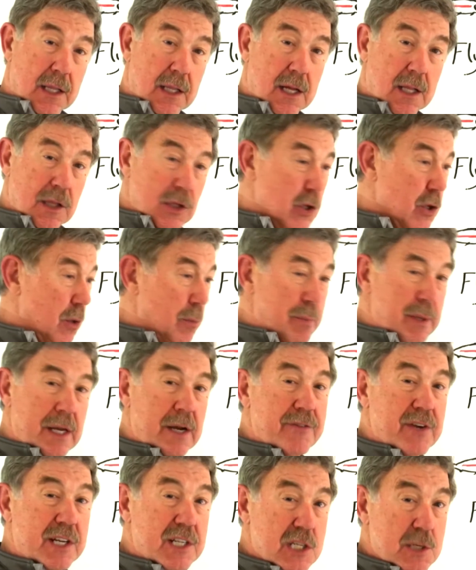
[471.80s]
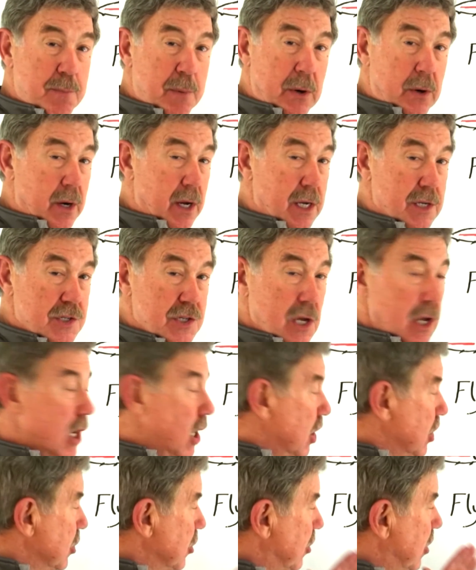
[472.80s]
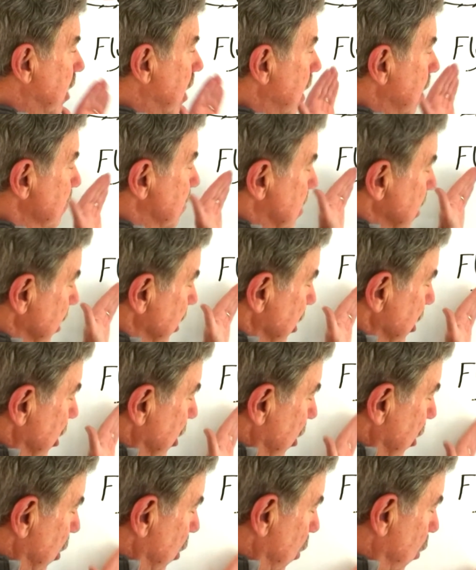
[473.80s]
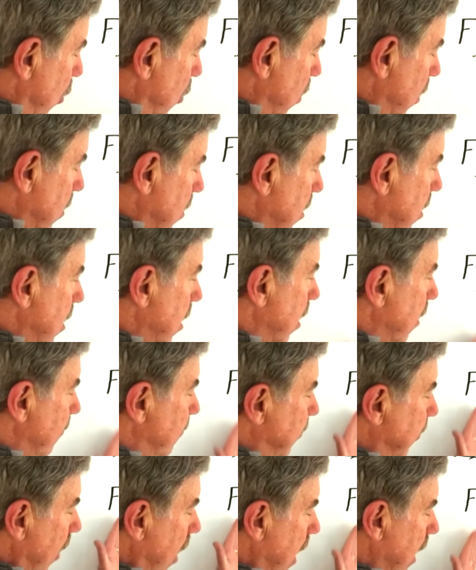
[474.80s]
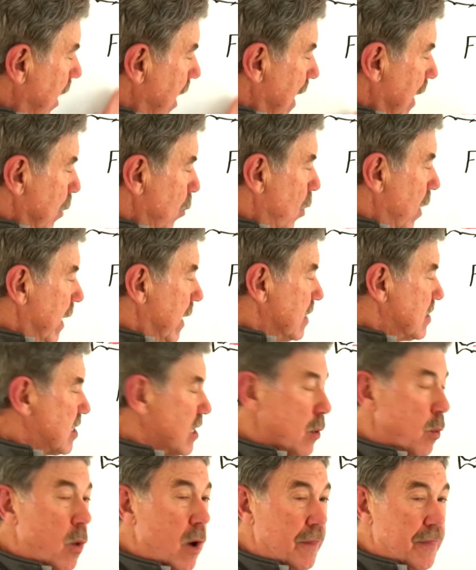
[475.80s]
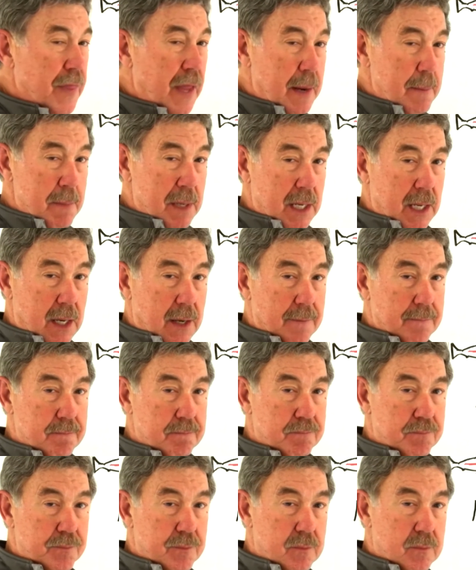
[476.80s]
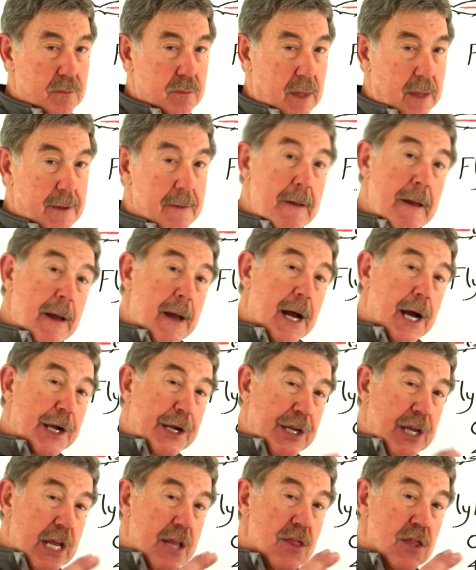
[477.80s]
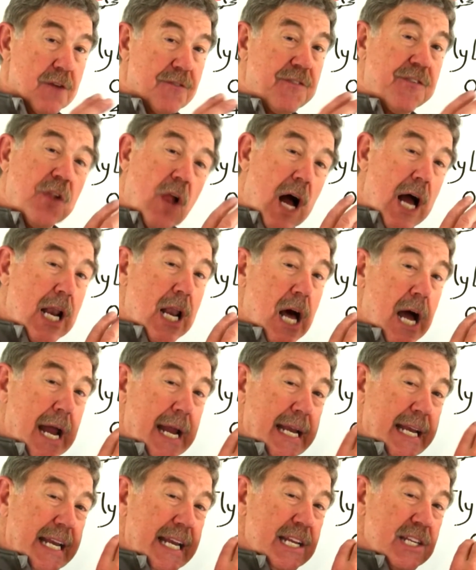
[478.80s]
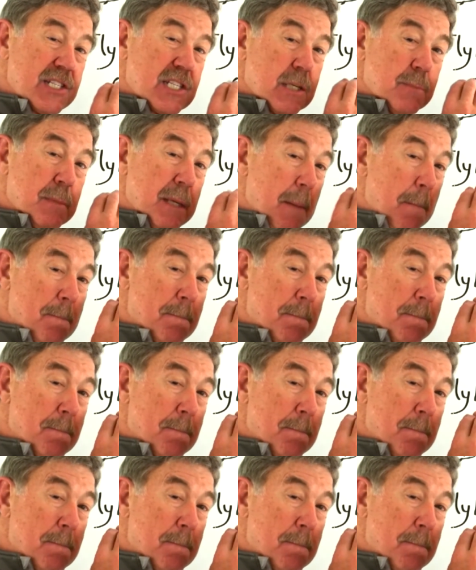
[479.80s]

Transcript: a little bit of experience, you'll come to know fly line weights and what they mean. Okay? Again, the fly line needs to be